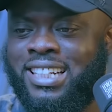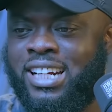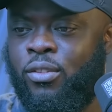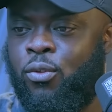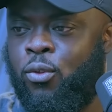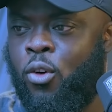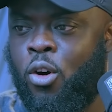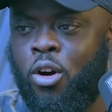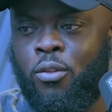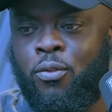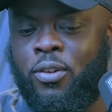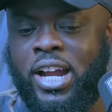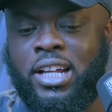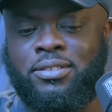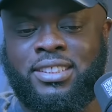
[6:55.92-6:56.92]
2, 3, 4,
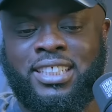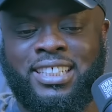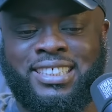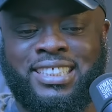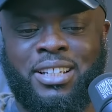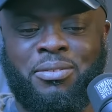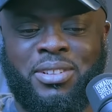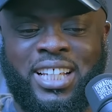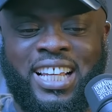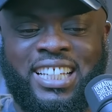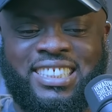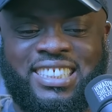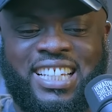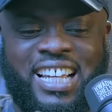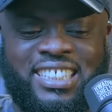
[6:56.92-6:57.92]
5, 6, 7,
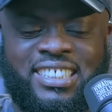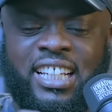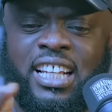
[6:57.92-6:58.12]
8, 9,